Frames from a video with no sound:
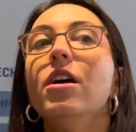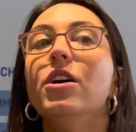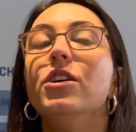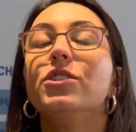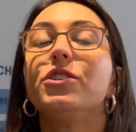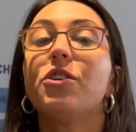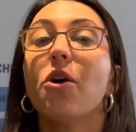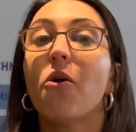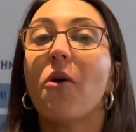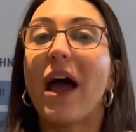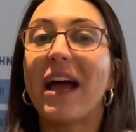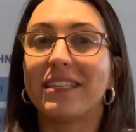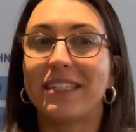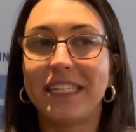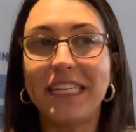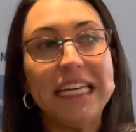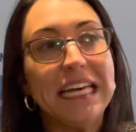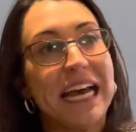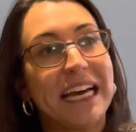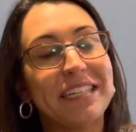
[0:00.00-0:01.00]
So at
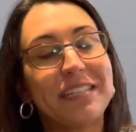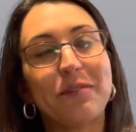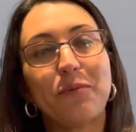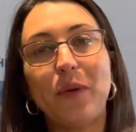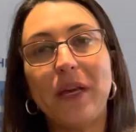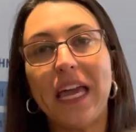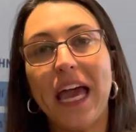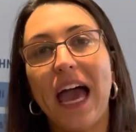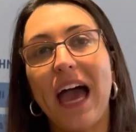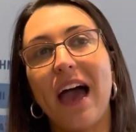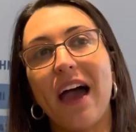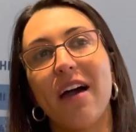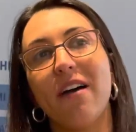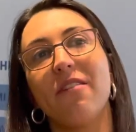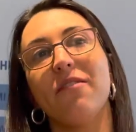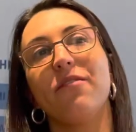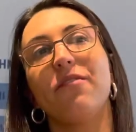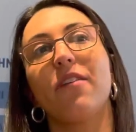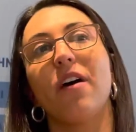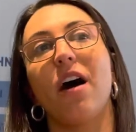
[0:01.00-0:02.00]
CES, we
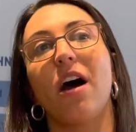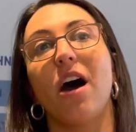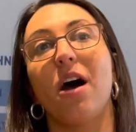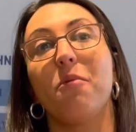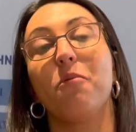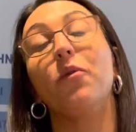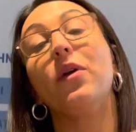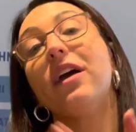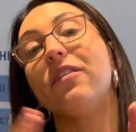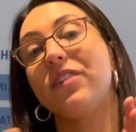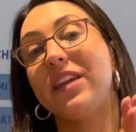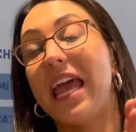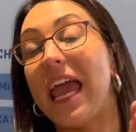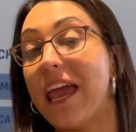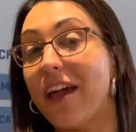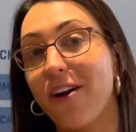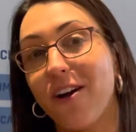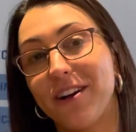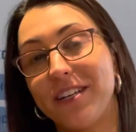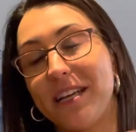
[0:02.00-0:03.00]
have an
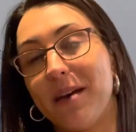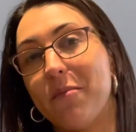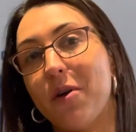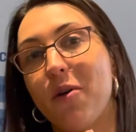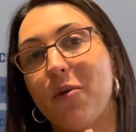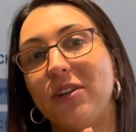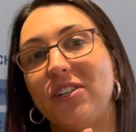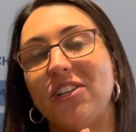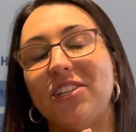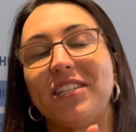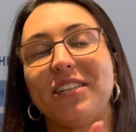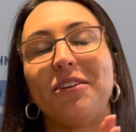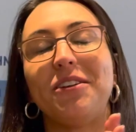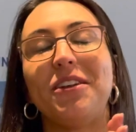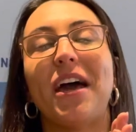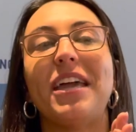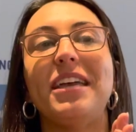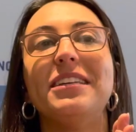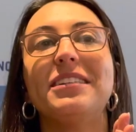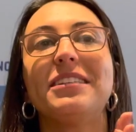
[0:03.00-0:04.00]
AR demo, which is a
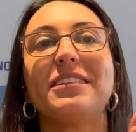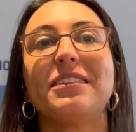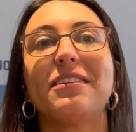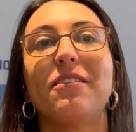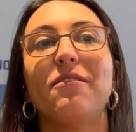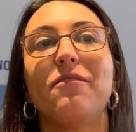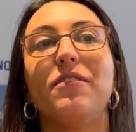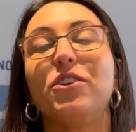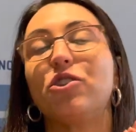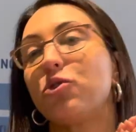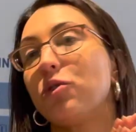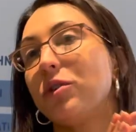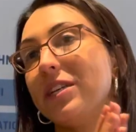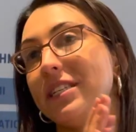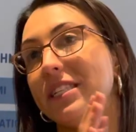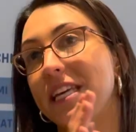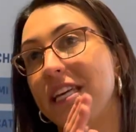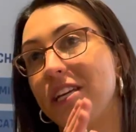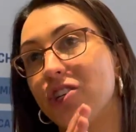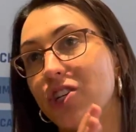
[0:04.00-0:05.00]
nice
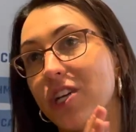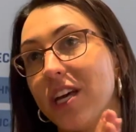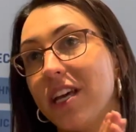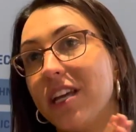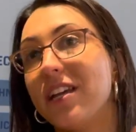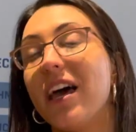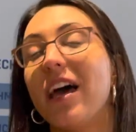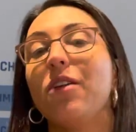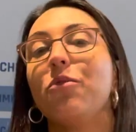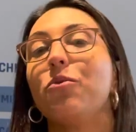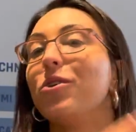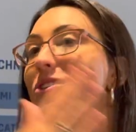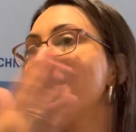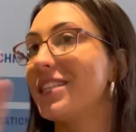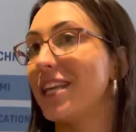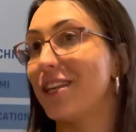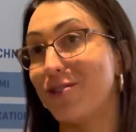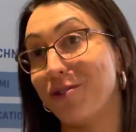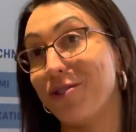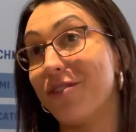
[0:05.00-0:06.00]
visualization, and we'll
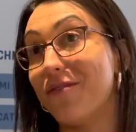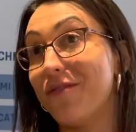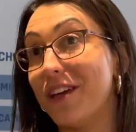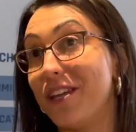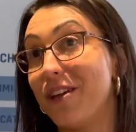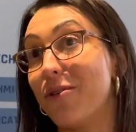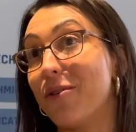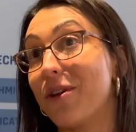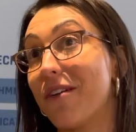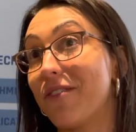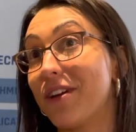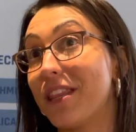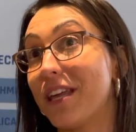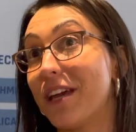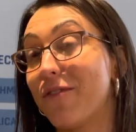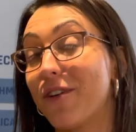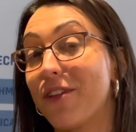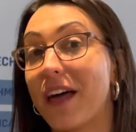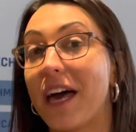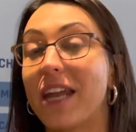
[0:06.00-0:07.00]
send you the video and everything
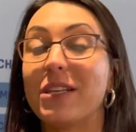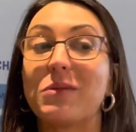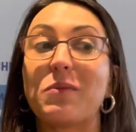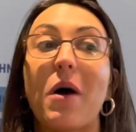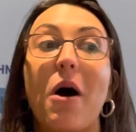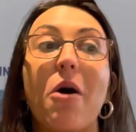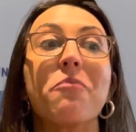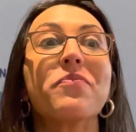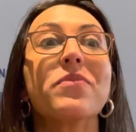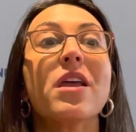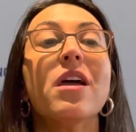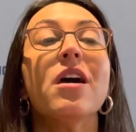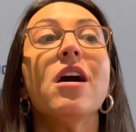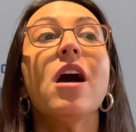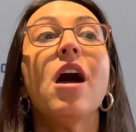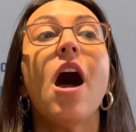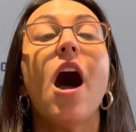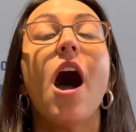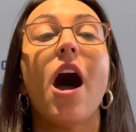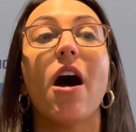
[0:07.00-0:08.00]
for that as well,
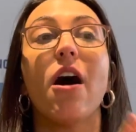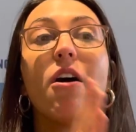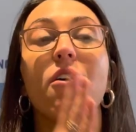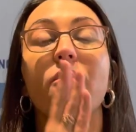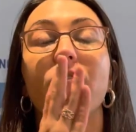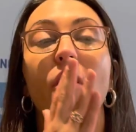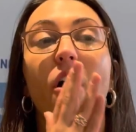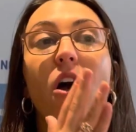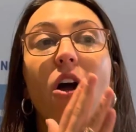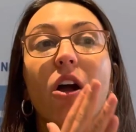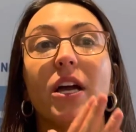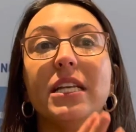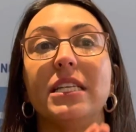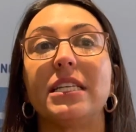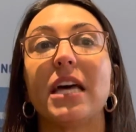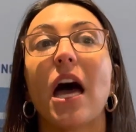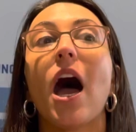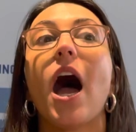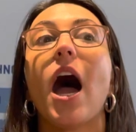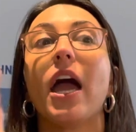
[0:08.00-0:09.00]
of our
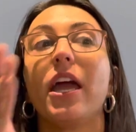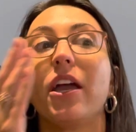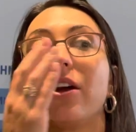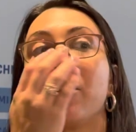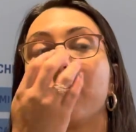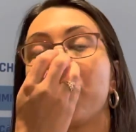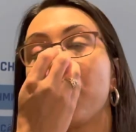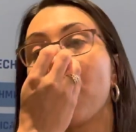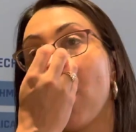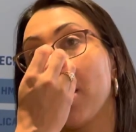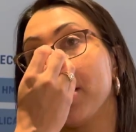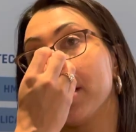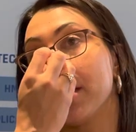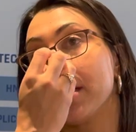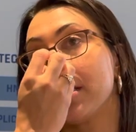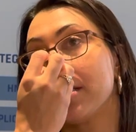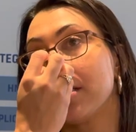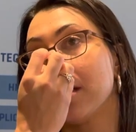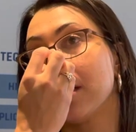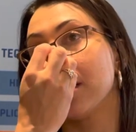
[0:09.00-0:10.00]
entire
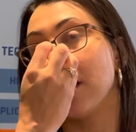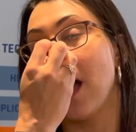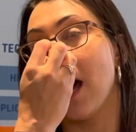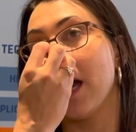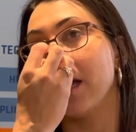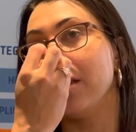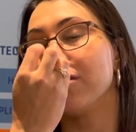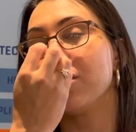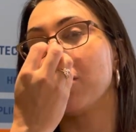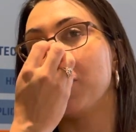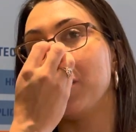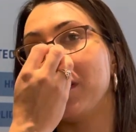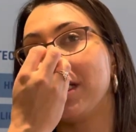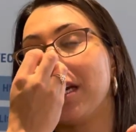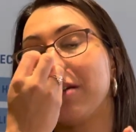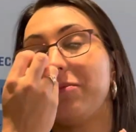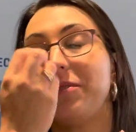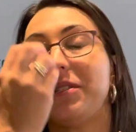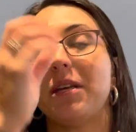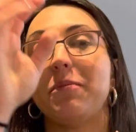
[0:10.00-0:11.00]
product line. So we
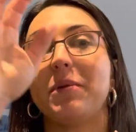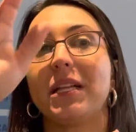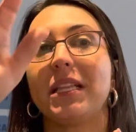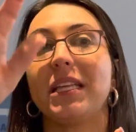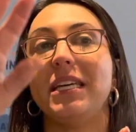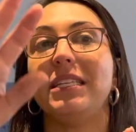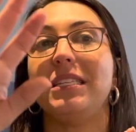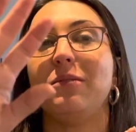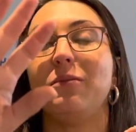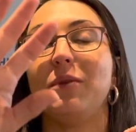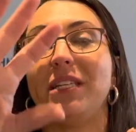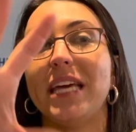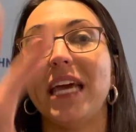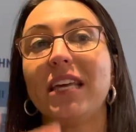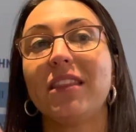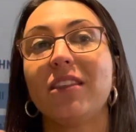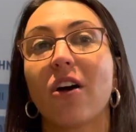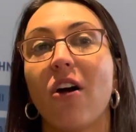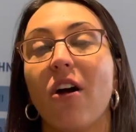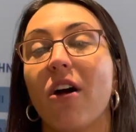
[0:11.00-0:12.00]

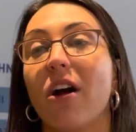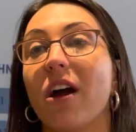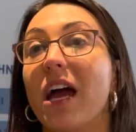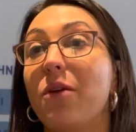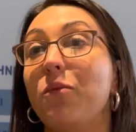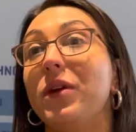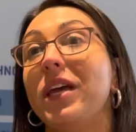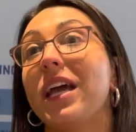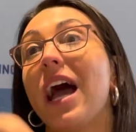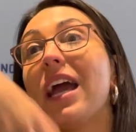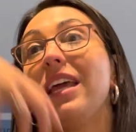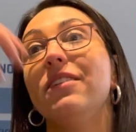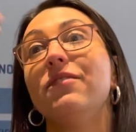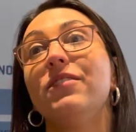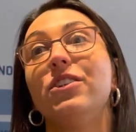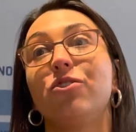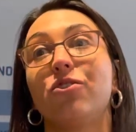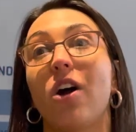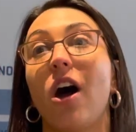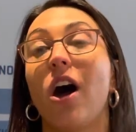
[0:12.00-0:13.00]
take the car and we kind
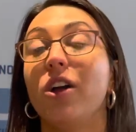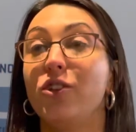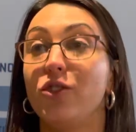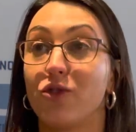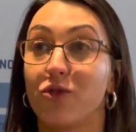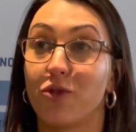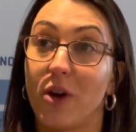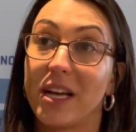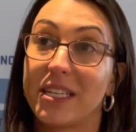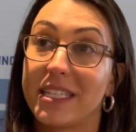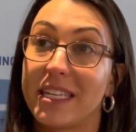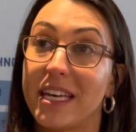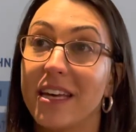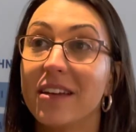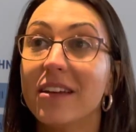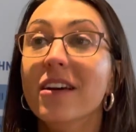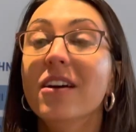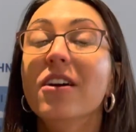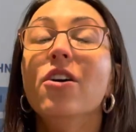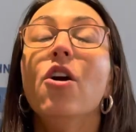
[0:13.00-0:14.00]
of undress it.
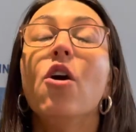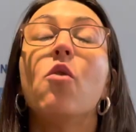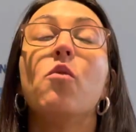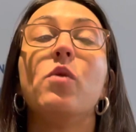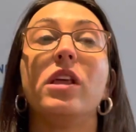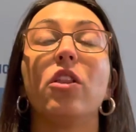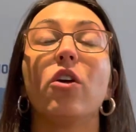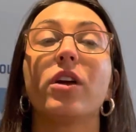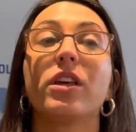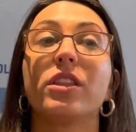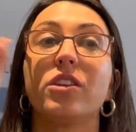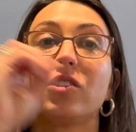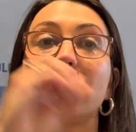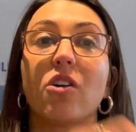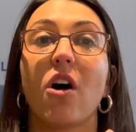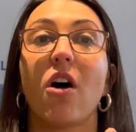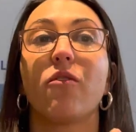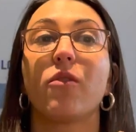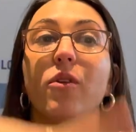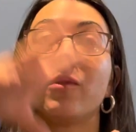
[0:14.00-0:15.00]
We look at the
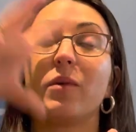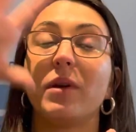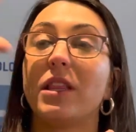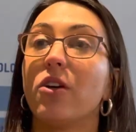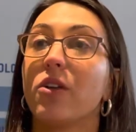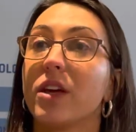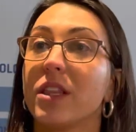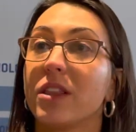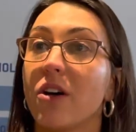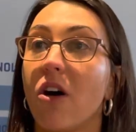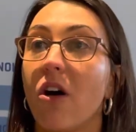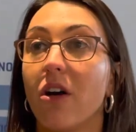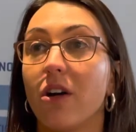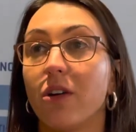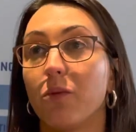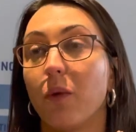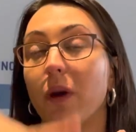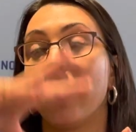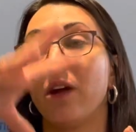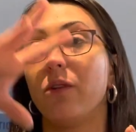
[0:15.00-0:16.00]
software, we look at the
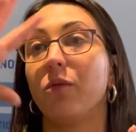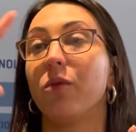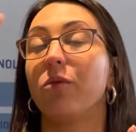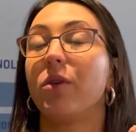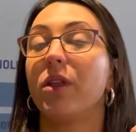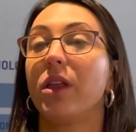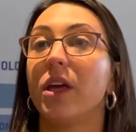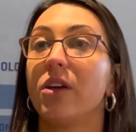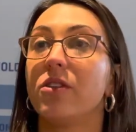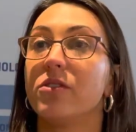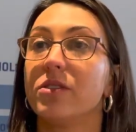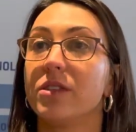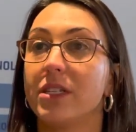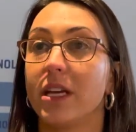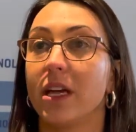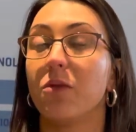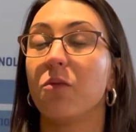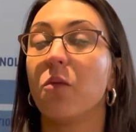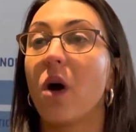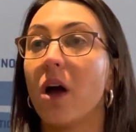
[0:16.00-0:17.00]
hardware, and we really
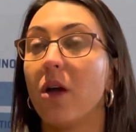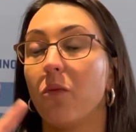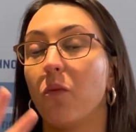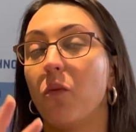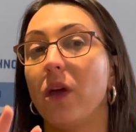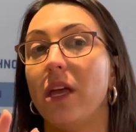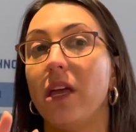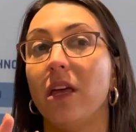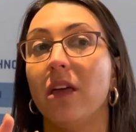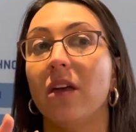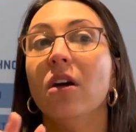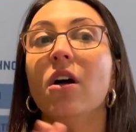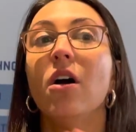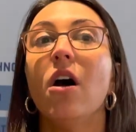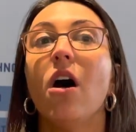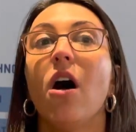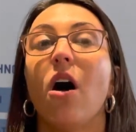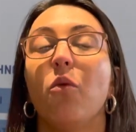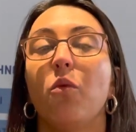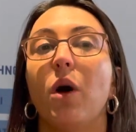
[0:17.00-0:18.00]
understand what
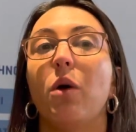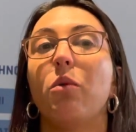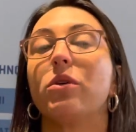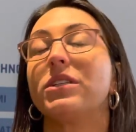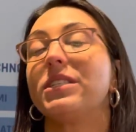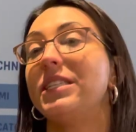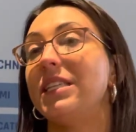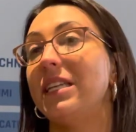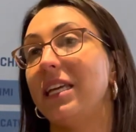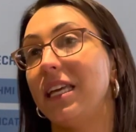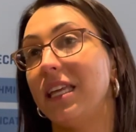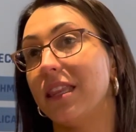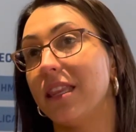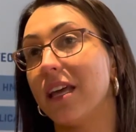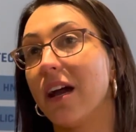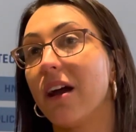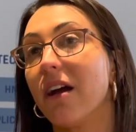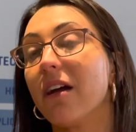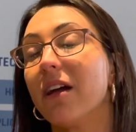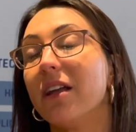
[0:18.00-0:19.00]
we're seeing
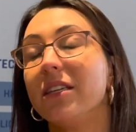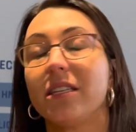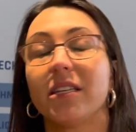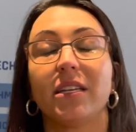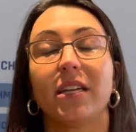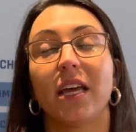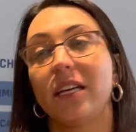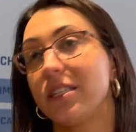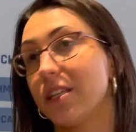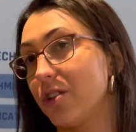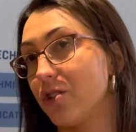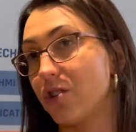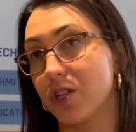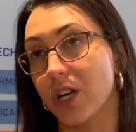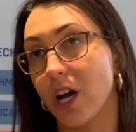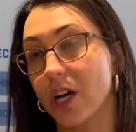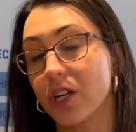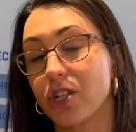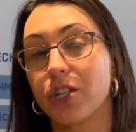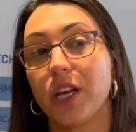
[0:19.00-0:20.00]
there. And it's a nice
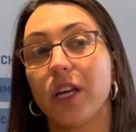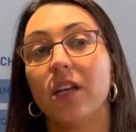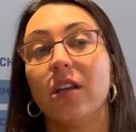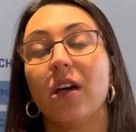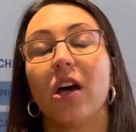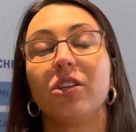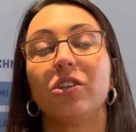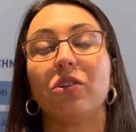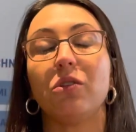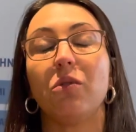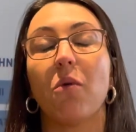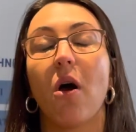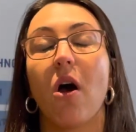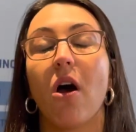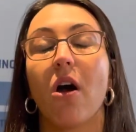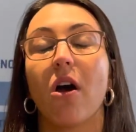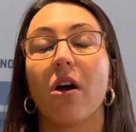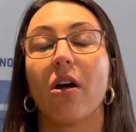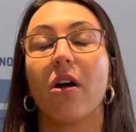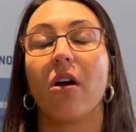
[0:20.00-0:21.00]
introduction to
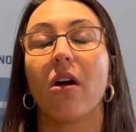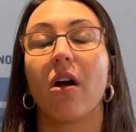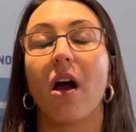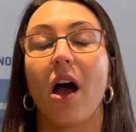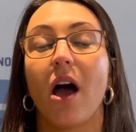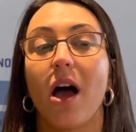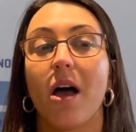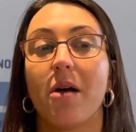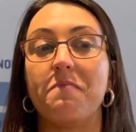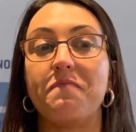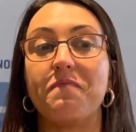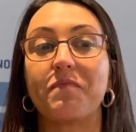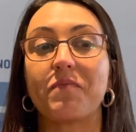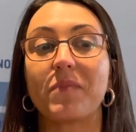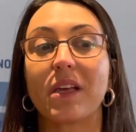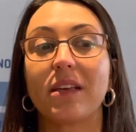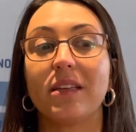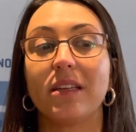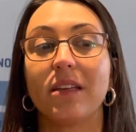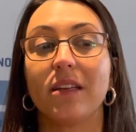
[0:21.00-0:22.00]
our
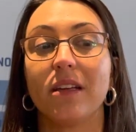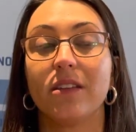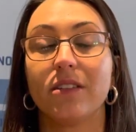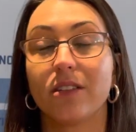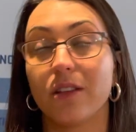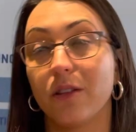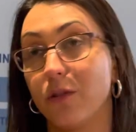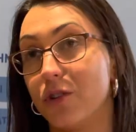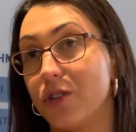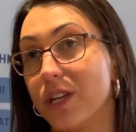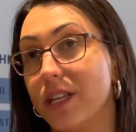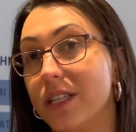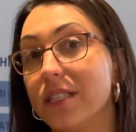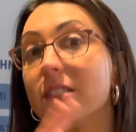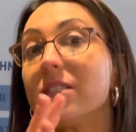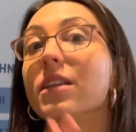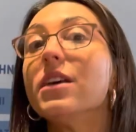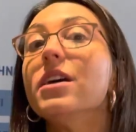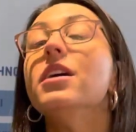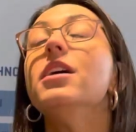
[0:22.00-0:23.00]
solutions.